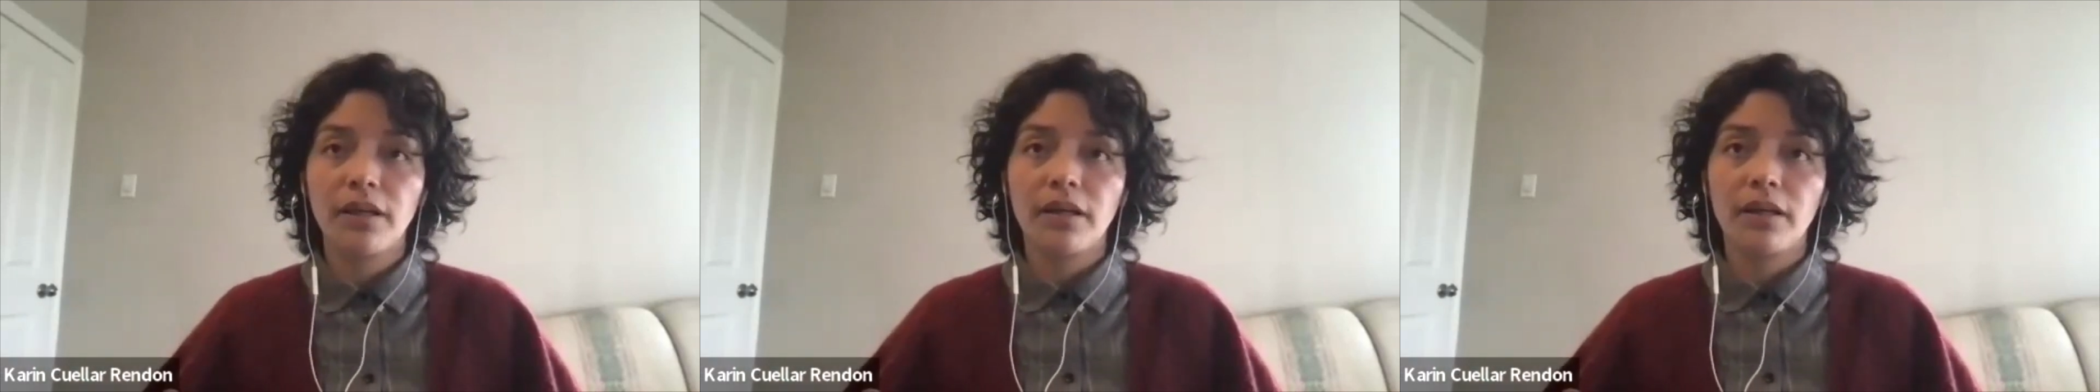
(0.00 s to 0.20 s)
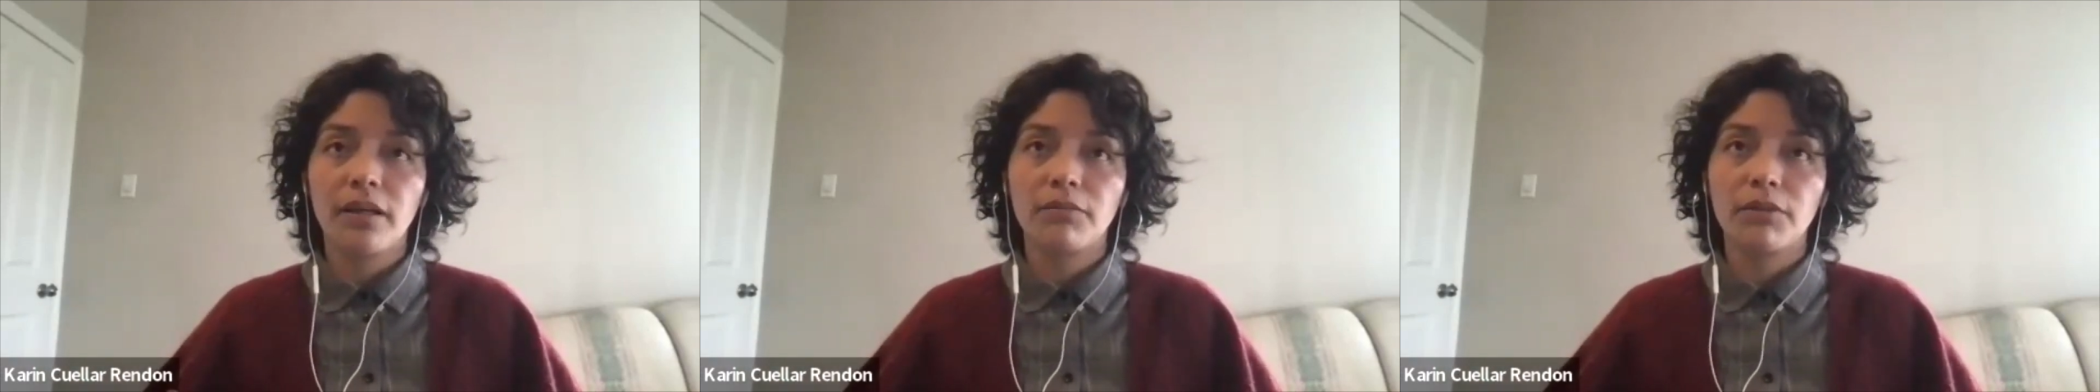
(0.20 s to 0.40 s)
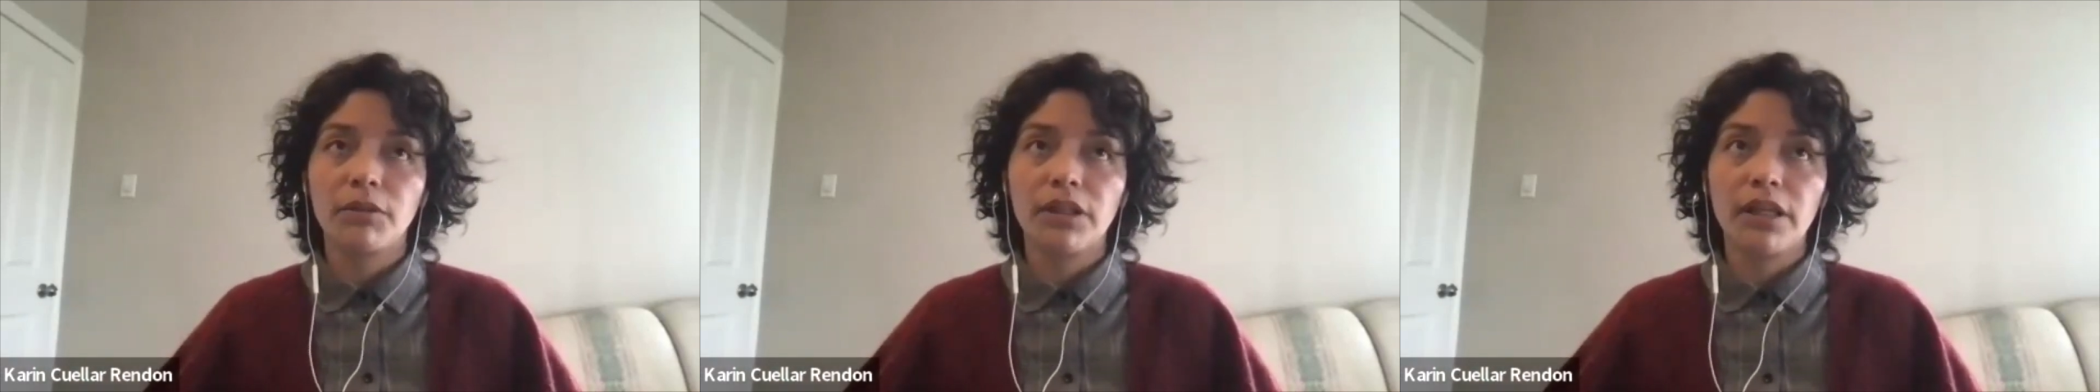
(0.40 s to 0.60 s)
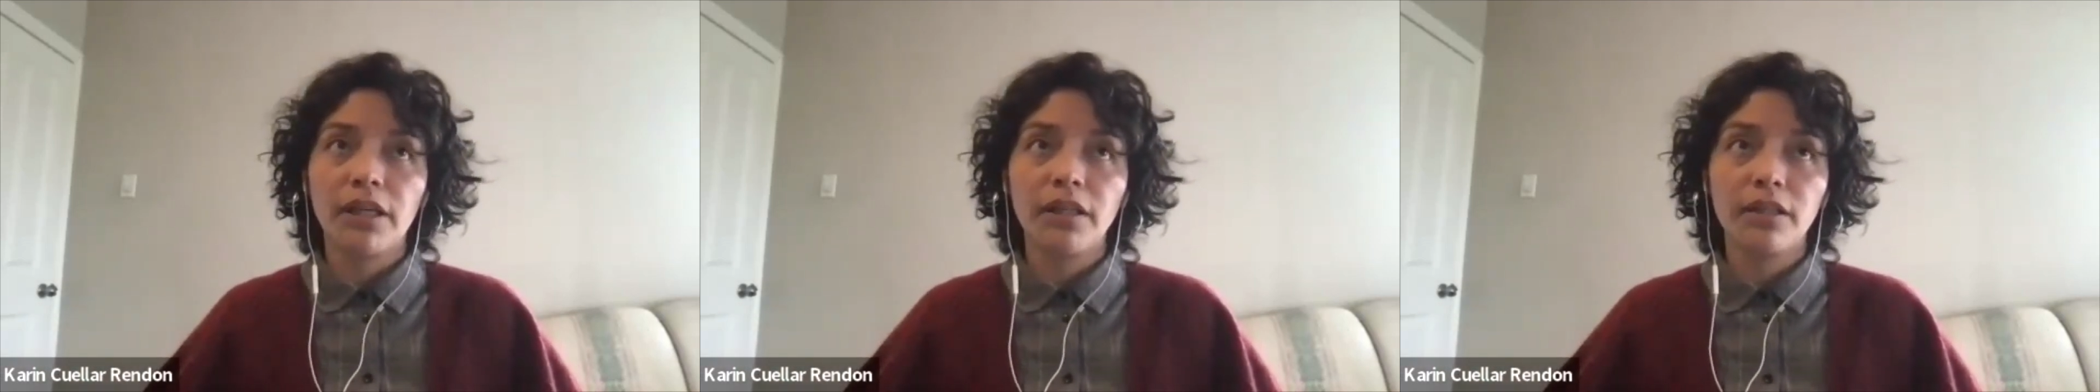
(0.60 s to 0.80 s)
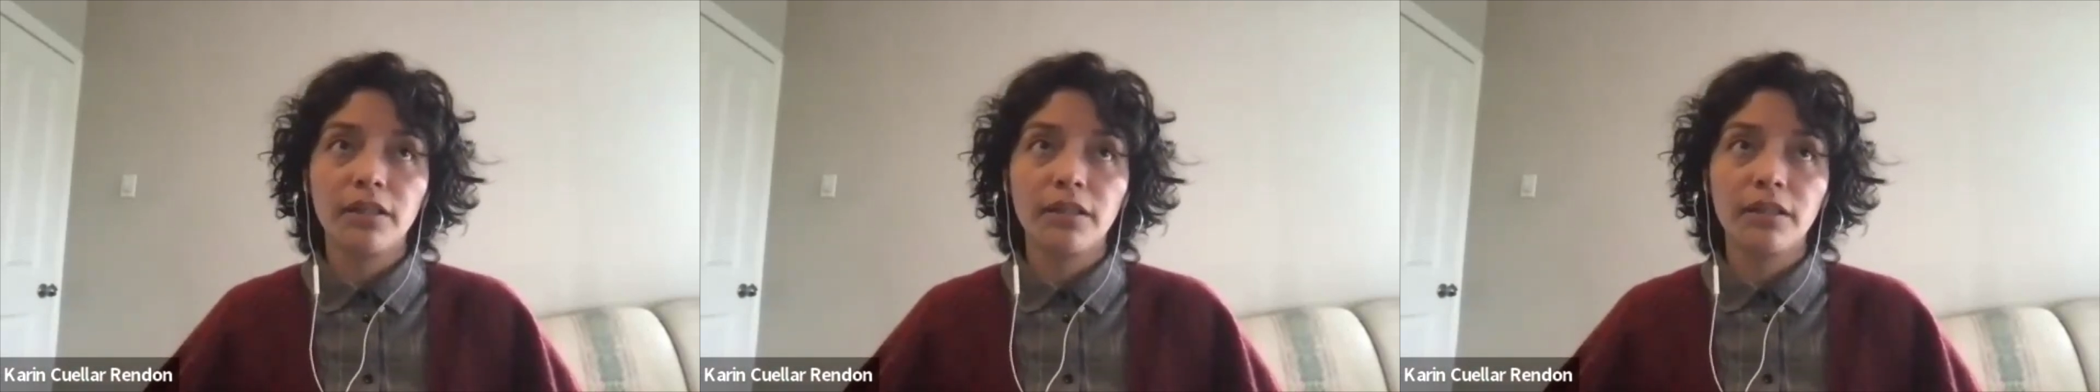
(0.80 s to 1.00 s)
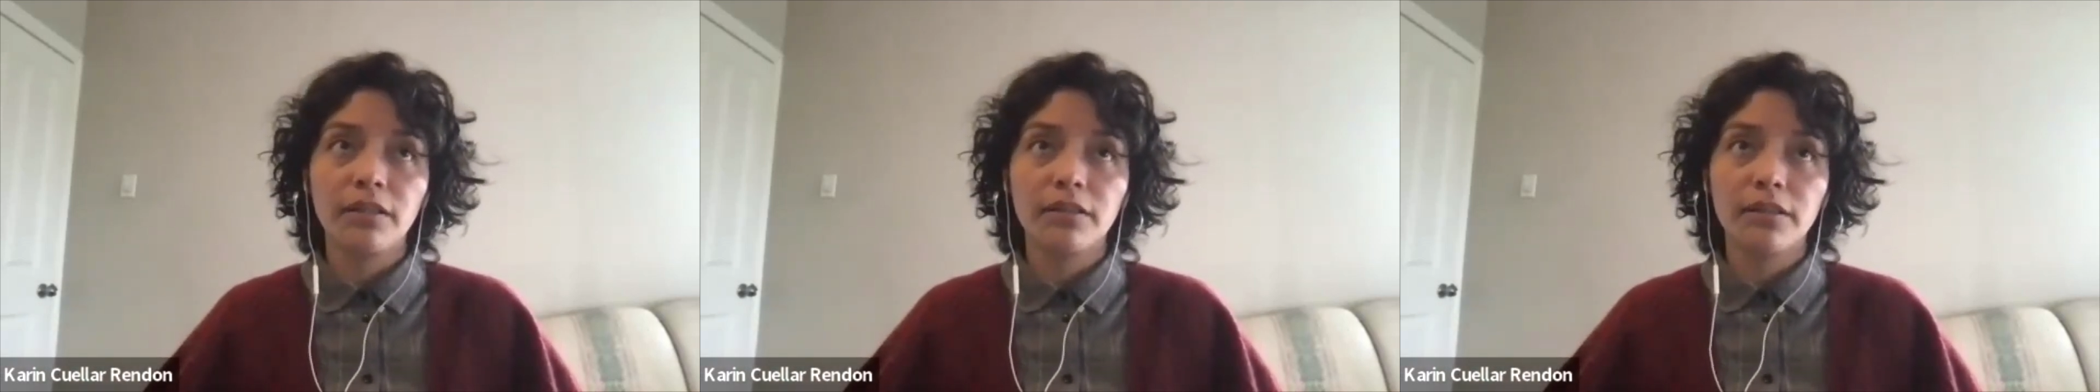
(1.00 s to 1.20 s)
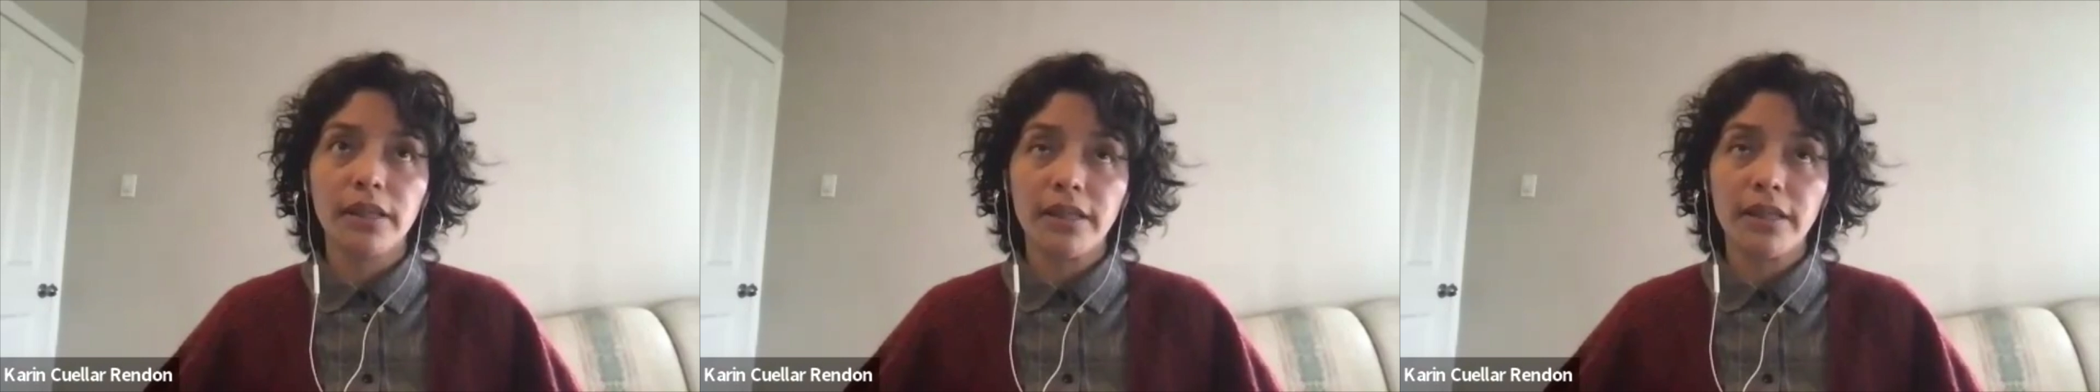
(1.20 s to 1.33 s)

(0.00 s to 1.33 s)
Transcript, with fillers: around 18,